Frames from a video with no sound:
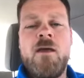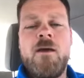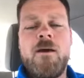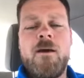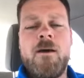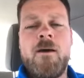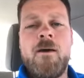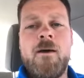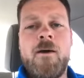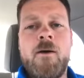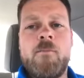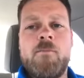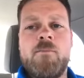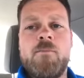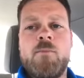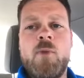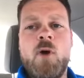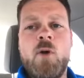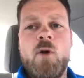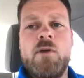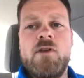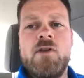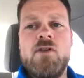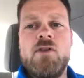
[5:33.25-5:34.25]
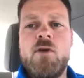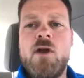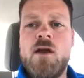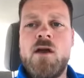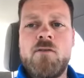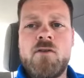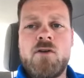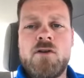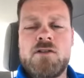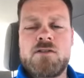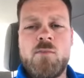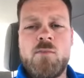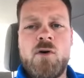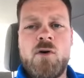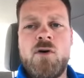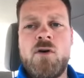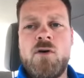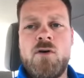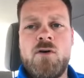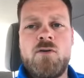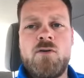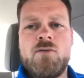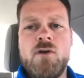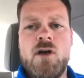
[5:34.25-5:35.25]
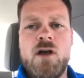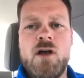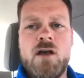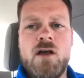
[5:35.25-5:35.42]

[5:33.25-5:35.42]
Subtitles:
But we do have our small